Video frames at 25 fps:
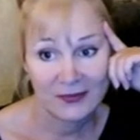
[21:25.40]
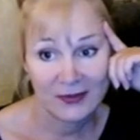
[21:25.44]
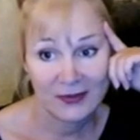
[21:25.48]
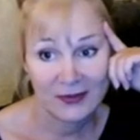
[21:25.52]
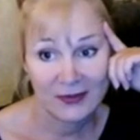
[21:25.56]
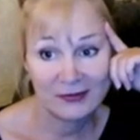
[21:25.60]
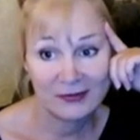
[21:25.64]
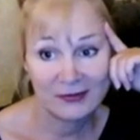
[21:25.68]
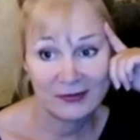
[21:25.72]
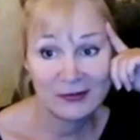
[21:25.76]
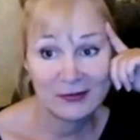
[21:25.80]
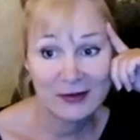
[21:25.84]

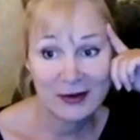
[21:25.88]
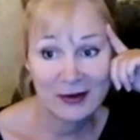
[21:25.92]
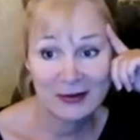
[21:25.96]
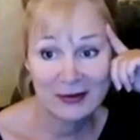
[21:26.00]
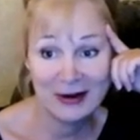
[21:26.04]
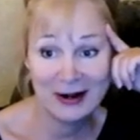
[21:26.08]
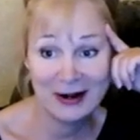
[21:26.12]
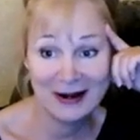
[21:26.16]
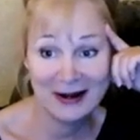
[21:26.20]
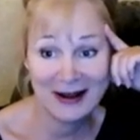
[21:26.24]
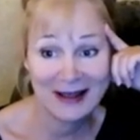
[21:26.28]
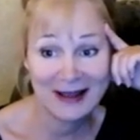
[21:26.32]
if you've ever
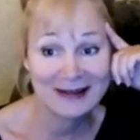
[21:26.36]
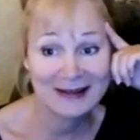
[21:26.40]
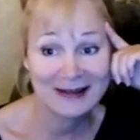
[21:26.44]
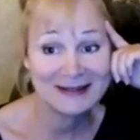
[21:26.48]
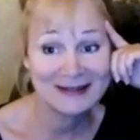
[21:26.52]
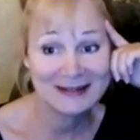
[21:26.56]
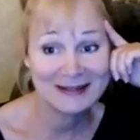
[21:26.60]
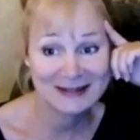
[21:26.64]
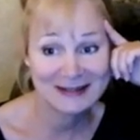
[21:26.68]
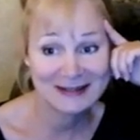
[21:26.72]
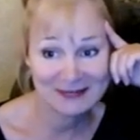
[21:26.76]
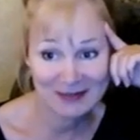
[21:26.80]
had
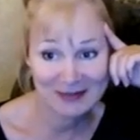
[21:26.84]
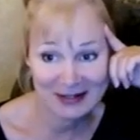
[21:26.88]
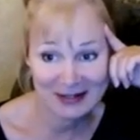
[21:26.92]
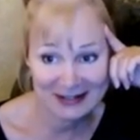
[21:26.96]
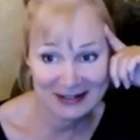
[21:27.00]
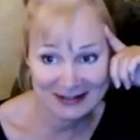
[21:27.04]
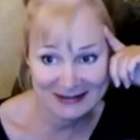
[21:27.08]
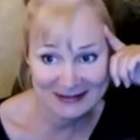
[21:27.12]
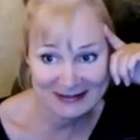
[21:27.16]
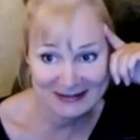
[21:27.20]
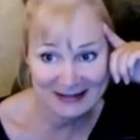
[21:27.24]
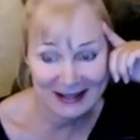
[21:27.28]
an
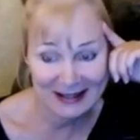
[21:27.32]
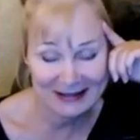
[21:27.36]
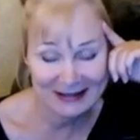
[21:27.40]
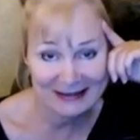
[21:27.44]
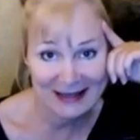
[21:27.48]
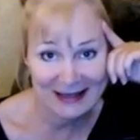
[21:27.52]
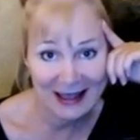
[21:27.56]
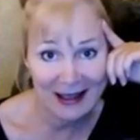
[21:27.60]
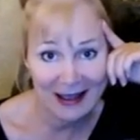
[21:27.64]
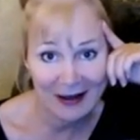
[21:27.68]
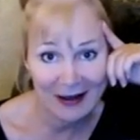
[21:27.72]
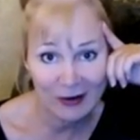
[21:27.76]
experience like
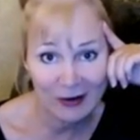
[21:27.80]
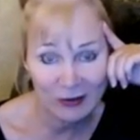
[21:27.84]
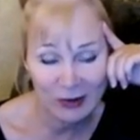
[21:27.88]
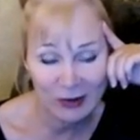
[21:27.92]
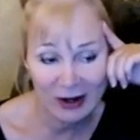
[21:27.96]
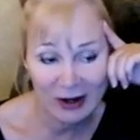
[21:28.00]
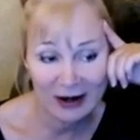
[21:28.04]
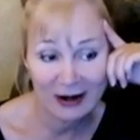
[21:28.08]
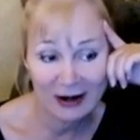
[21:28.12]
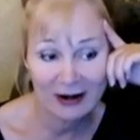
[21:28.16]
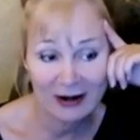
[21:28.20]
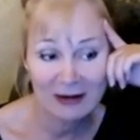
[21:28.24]
that
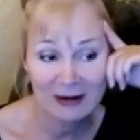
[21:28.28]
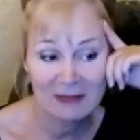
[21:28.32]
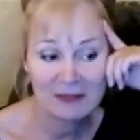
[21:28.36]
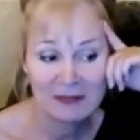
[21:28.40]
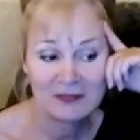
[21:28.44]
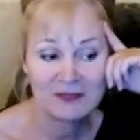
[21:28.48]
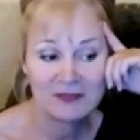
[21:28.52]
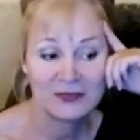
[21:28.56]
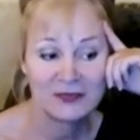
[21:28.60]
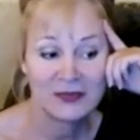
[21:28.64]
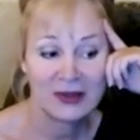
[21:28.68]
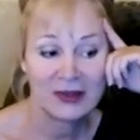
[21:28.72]
where
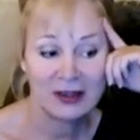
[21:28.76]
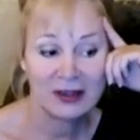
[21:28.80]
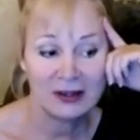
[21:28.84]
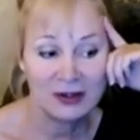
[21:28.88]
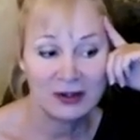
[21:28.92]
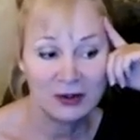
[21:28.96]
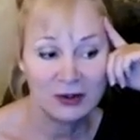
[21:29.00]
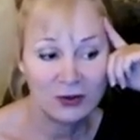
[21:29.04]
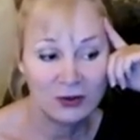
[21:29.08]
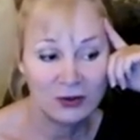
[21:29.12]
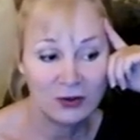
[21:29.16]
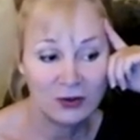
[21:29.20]

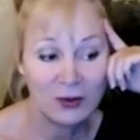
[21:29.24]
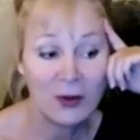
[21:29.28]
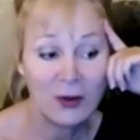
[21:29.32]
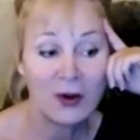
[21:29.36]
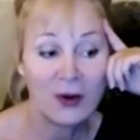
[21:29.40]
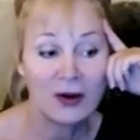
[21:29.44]
you